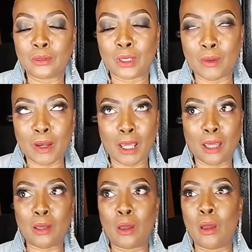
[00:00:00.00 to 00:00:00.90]
All
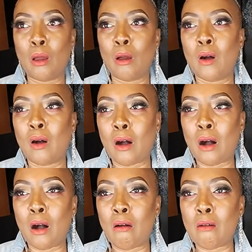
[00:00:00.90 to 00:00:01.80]
right?
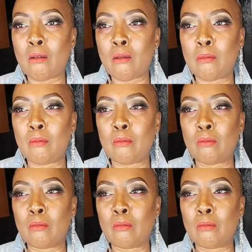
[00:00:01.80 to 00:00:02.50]
Um